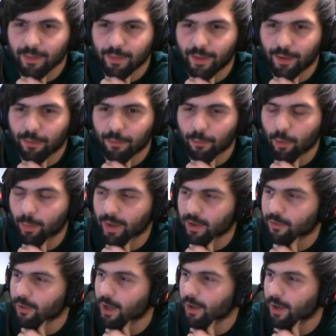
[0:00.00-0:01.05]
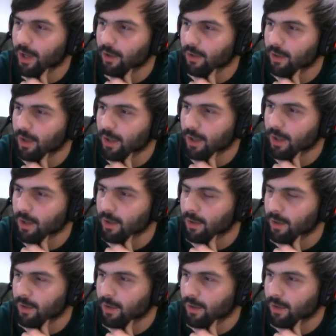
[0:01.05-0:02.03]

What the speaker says: that throwback shout out.